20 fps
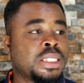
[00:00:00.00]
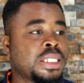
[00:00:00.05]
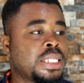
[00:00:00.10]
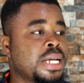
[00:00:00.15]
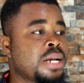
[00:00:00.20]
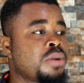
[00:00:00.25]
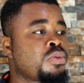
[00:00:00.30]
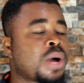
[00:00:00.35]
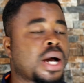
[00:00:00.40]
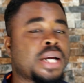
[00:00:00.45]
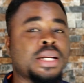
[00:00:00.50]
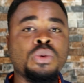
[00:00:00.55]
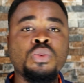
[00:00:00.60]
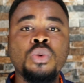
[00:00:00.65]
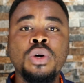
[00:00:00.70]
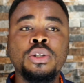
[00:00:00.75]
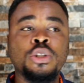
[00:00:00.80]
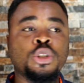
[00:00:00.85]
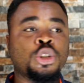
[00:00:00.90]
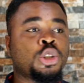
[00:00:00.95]
They rather
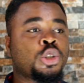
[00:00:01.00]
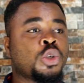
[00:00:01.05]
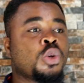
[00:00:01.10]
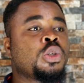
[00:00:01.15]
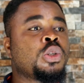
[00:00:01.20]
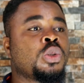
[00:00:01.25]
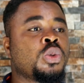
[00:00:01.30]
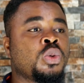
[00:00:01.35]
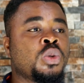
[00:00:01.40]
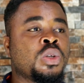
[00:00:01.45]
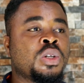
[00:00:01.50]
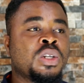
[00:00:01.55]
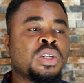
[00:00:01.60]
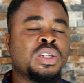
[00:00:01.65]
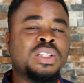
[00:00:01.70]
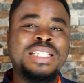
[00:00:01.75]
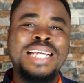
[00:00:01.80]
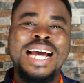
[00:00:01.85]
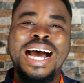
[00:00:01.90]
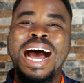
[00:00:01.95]
want to show you
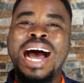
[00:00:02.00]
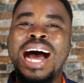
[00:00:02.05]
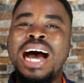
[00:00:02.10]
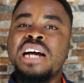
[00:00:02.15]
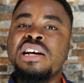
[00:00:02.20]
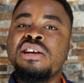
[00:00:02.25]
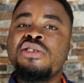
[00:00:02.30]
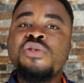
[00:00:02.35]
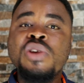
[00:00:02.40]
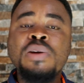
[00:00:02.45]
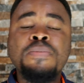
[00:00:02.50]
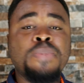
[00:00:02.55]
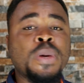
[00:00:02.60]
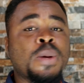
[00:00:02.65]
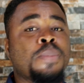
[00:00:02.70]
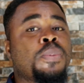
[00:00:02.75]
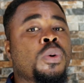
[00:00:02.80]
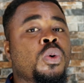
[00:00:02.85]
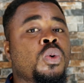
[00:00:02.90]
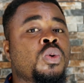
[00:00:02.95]
the hungry
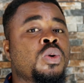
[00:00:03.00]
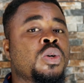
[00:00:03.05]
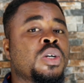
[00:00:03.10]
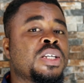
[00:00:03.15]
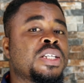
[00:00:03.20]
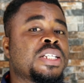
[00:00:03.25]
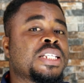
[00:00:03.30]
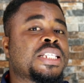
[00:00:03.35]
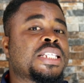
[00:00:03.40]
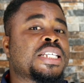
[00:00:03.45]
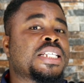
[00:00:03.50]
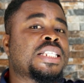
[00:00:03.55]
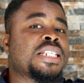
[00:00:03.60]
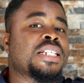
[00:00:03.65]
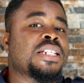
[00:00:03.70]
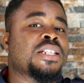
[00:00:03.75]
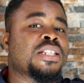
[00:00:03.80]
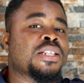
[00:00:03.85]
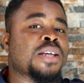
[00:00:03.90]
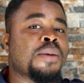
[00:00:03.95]
people
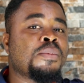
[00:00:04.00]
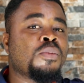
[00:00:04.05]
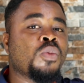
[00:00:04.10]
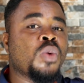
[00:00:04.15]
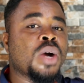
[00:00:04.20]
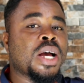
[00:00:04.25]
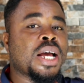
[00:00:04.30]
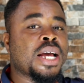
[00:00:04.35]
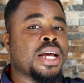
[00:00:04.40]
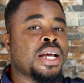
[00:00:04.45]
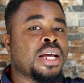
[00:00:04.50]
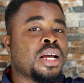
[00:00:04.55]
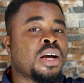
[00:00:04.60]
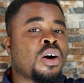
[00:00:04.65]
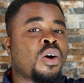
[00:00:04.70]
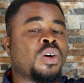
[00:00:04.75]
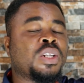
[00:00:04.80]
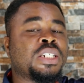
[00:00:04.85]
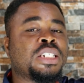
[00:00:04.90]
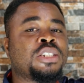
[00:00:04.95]
sitting somewhere
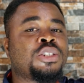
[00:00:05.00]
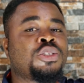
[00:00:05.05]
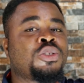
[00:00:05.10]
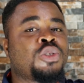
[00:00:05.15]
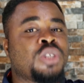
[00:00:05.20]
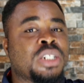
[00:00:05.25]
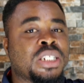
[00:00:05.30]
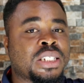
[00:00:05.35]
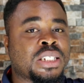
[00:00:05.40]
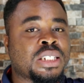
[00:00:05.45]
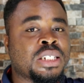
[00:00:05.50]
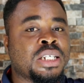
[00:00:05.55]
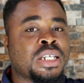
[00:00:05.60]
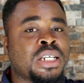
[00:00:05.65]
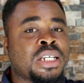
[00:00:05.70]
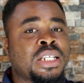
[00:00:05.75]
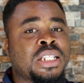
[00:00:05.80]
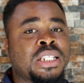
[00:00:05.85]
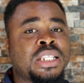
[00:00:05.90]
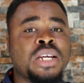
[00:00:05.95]
on the street.
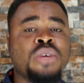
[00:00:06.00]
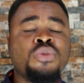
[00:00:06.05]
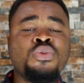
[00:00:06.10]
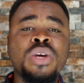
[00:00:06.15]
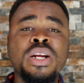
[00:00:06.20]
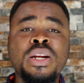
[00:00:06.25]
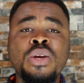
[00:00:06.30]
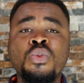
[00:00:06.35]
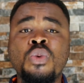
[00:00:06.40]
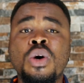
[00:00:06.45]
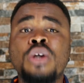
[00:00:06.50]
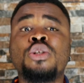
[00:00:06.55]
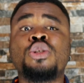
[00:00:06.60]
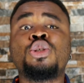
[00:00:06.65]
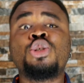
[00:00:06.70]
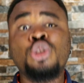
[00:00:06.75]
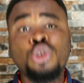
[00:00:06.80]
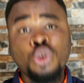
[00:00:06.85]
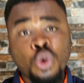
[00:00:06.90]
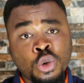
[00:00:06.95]
They really want to
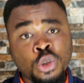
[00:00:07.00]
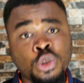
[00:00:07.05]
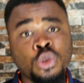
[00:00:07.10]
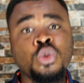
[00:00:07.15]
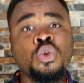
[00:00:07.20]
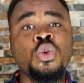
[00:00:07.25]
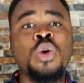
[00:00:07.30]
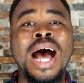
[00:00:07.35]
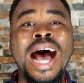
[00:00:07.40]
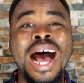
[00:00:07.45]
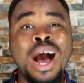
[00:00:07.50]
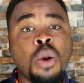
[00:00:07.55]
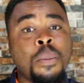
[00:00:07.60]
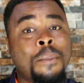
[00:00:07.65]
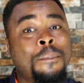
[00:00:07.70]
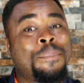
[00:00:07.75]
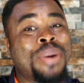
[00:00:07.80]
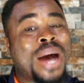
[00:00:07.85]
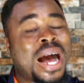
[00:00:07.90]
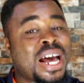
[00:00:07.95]
show you
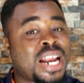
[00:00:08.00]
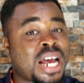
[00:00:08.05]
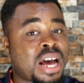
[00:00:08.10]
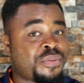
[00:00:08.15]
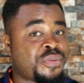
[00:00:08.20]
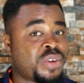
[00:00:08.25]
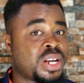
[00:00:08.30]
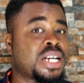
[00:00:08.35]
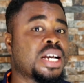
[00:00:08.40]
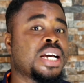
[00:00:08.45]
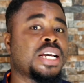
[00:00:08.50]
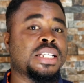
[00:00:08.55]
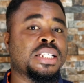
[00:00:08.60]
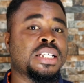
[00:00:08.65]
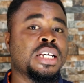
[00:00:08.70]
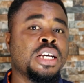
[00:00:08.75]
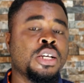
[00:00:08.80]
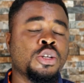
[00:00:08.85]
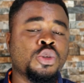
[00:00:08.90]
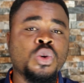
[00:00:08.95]
how bad Africa
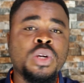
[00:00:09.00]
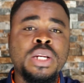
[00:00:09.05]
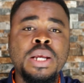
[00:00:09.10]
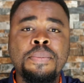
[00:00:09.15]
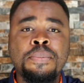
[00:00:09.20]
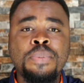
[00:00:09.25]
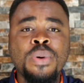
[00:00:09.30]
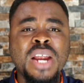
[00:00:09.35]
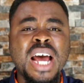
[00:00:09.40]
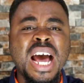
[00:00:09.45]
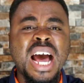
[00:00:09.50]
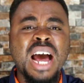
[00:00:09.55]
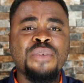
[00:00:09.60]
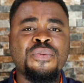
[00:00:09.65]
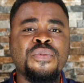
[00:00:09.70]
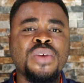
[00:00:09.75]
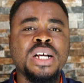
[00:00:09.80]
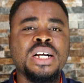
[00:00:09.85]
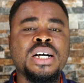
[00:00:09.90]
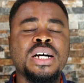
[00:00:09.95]
is. So they put
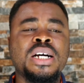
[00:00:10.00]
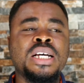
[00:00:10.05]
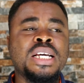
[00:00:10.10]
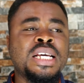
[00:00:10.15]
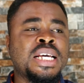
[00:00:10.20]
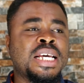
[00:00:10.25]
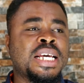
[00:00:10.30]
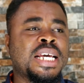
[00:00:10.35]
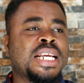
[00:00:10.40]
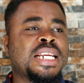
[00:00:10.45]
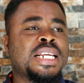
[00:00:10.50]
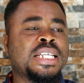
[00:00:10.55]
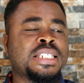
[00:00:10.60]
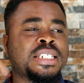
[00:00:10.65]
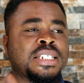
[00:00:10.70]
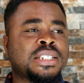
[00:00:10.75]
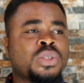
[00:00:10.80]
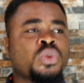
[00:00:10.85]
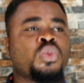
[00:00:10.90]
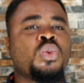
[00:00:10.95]
Africa in a
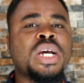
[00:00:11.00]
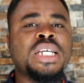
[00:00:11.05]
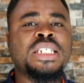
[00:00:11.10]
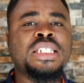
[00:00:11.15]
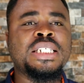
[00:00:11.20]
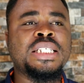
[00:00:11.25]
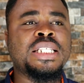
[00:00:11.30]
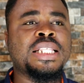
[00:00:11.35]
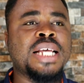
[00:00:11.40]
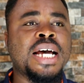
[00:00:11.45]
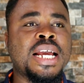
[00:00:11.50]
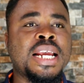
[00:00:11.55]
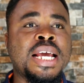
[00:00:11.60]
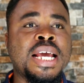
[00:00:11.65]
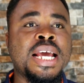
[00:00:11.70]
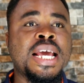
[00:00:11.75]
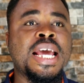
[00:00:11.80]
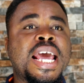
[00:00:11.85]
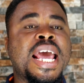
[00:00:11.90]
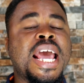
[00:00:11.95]
situation that
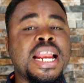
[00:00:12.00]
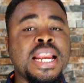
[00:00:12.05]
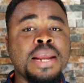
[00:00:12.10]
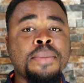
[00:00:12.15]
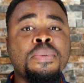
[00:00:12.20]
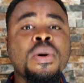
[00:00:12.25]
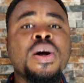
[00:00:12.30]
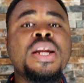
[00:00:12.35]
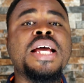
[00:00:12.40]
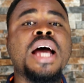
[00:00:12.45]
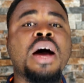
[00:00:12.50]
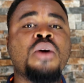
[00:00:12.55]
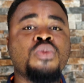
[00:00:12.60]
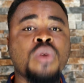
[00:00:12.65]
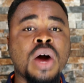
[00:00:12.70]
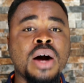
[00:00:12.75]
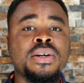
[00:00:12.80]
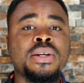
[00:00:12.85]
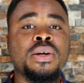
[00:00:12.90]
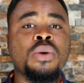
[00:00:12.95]
anybody
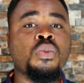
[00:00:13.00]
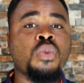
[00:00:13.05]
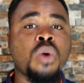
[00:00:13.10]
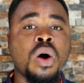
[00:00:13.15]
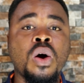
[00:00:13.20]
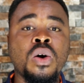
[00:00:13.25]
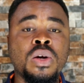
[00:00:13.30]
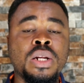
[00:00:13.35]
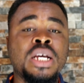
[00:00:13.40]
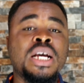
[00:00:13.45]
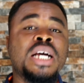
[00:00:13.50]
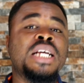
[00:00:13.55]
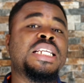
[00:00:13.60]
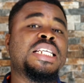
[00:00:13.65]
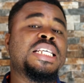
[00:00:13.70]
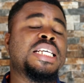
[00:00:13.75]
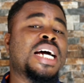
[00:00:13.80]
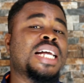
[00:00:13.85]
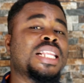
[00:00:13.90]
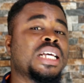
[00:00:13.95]
around the world,
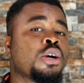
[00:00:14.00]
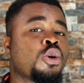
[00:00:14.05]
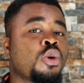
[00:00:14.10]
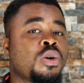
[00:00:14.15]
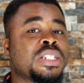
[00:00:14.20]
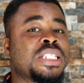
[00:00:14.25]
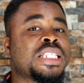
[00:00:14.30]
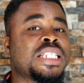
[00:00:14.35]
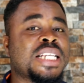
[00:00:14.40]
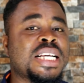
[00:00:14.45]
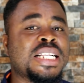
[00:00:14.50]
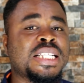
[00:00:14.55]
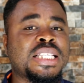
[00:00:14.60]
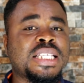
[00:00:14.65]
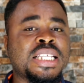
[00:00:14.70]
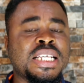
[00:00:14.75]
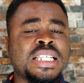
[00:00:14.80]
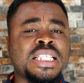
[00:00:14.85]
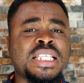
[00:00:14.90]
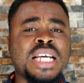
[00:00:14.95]
the other continent
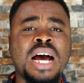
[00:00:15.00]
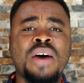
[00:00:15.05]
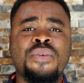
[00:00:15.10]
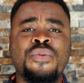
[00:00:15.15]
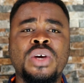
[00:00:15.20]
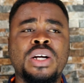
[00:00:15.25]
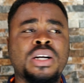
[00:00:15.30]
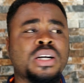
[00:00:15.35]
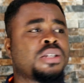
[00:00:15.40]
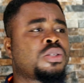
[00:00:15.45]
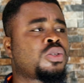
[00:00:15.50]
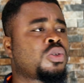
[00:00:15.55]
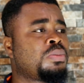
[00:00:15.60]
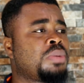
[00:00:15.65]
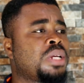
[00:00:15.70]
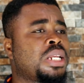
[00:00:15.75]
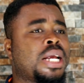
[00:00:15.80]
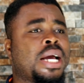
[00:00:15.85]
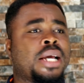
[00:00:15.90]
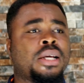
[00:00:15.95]
sees Africa to
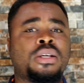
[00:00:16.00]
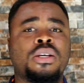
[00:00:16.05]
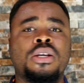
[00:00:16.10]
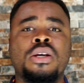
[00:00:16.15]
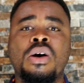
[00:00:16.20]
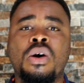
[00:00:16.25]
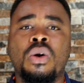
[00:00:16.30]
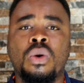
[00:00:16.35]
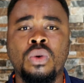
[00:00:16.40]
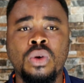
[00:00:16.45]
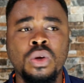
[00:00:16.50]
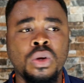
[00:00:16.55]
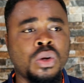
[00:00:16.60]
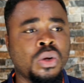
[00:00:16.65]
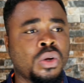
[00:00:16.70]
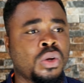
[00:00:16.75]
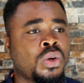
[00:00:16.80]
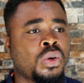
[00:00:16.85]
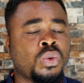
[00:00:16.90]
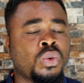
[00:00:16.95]
be like, yo,
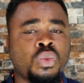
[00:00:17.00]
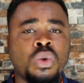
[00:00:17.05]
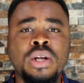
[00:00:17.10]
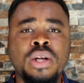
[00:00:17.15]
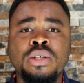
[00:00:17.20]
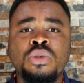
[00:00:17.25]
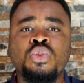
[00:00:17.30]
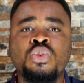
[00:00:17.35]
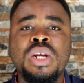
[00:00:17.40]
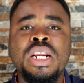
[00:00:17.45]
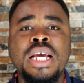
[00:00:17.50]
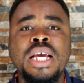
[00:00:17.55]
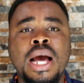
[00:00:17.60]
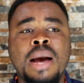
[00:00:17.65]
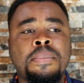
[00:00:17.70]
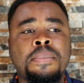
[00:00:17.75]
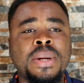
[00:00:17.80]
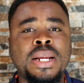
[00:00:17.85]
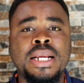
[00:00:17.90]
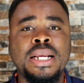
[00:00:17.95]
what is really
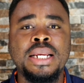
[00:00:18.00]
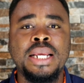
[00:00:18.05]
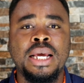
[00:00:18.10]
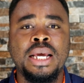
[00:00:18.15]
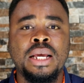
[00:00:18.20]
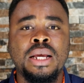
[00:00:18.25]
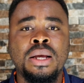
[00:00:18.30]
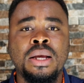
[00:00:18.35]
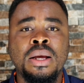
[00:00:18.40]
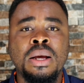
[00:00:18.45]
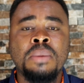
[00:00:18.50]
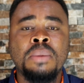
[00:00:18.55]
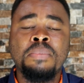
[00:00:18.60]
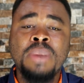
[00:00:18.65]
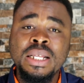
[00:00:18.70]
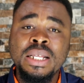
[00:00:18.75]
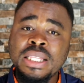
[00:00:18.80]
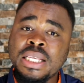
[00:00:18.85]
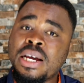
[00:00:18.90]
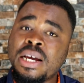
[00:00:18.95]
happening there.
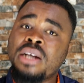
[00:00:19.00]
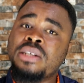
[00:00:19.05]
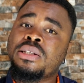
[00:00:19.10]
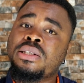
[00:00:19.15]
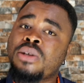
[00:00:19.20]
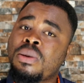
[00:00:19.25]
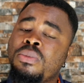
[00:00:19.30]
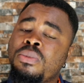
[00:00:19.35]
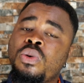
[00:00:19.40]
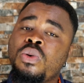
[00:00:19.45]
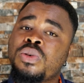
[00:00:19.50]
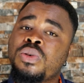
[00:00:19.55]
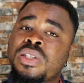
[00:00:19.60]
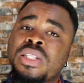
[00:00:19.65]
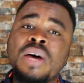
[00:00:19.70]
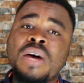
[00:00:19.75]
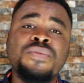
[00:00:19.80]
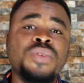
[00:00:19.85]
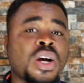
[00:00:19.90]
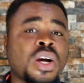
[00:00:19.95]
But there are some cool
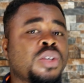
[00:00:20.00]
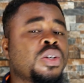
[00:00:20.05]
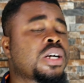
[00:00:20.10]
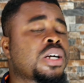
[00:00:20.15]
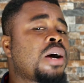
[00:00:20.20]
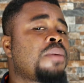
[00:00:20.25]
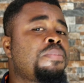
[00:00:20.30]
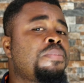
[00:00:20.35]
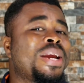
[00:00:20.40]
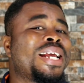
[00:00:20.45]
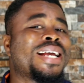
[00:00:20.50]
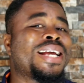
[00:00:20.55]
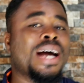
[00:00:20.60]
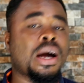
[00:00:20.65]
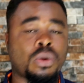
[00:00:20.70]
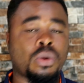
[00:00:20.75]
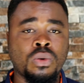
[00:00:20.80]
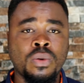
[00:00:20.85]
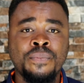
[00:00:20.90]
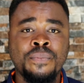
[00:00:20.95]
stuff that you can bring
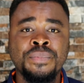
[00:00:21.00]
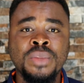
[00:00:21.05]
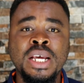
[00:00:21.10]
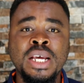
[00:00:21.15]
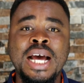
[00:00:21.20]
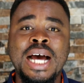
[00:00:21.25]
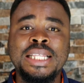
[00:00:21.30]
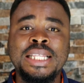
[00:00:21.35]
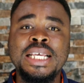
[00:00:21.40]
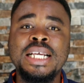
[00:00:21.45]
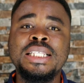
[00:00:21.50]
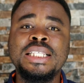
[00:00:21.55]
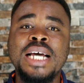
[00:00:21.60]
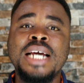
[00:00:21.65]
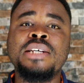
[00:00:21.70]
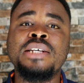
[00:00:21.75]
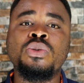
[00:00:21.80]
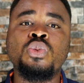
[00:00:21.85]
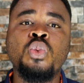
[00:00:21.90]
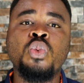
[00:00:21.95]
out. I think
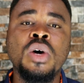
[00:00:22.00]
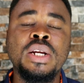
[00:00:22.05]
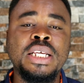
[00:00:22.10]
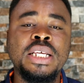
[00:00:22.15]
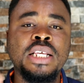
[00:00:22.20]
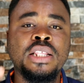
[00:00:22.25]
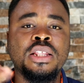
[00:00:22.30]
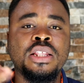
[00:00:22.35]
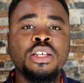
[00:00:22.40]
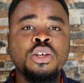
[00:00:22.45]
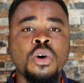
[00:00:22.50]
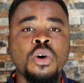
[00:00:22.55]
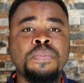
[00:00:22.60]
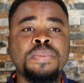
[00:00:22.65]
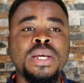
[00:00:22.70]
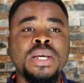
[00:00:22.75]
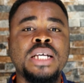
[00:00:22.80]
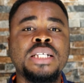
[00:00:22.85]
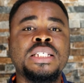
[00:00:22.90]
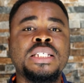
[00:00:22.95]
that is what
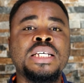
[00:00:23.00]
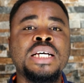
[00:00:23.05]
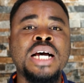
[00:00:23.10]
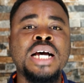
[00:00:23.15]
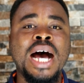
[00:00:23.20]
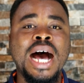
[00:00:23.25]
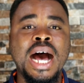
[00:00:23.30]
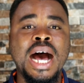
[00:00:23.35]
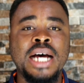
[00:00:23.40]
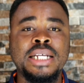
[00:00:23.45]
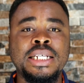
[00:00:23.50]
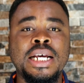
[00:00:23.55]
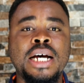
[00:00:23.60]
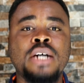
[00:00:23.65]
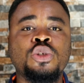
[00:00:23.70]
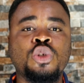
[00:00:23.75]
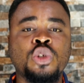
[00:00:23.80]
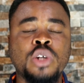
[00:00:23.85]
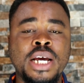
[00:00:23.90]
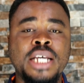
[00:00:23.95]
Ethiopians are
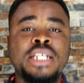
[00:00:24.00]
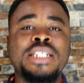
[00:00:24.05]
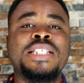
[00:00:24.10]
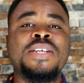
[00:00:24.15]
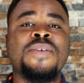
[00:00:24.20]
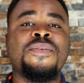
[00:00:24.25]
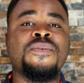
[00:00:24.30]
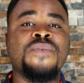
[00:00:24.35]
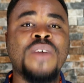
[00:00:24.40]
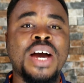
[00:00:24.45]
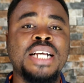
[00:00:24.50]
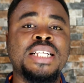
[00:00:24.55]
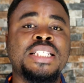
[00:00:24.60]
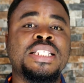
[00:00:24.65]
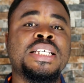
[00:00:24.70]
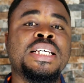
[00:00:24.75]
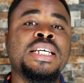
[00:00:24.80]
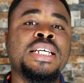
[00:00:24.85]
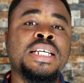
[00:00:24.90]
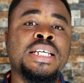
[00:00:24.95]
now trying to
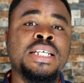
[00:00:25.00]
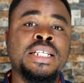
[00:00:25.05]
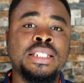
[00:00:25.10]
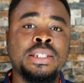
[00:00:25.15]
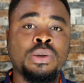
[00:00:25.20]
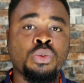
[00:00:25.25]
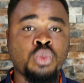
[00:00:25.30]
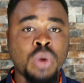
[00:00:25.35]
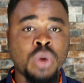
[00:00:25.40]
fight the